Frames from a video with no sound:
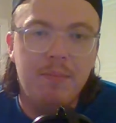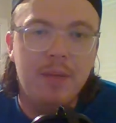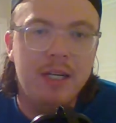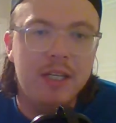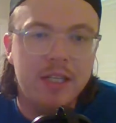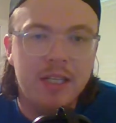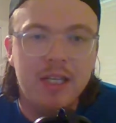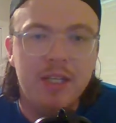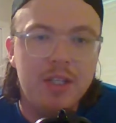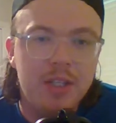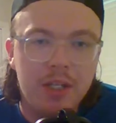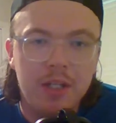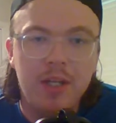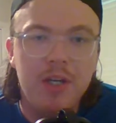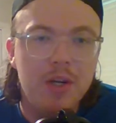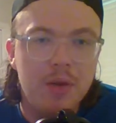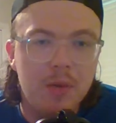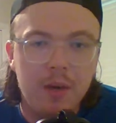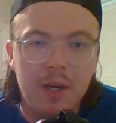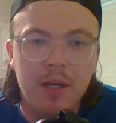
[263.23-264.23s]
been
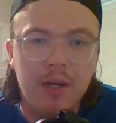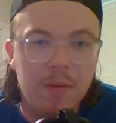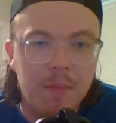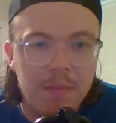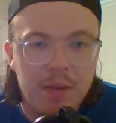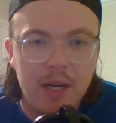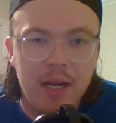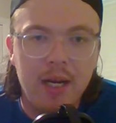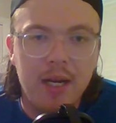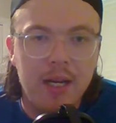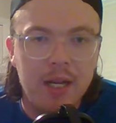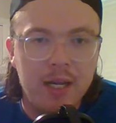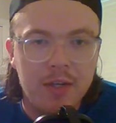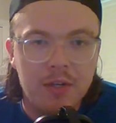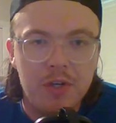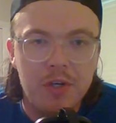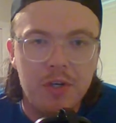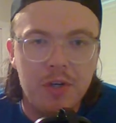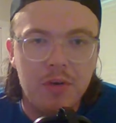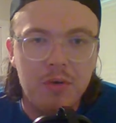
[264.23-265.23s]
continuing to be an
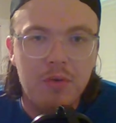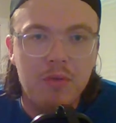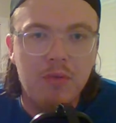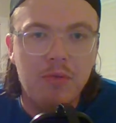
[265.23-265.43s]
issue